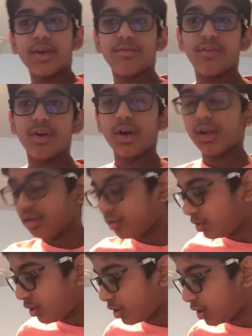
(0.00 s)
foot.
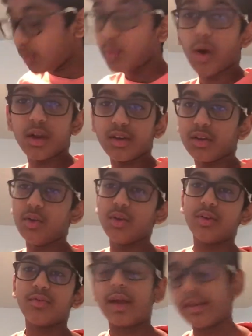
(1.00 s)
So you wanna use your right